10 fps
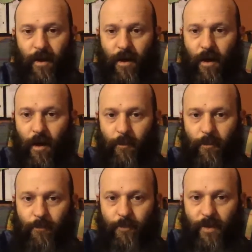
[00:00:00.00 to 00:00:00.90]

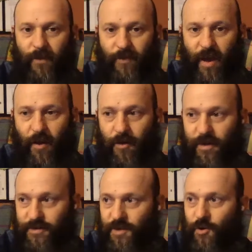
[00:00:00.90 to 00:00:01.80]
of how
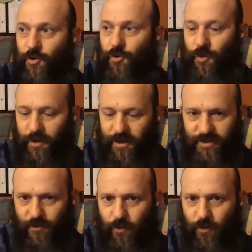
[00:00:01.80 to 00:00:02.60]
his goodness.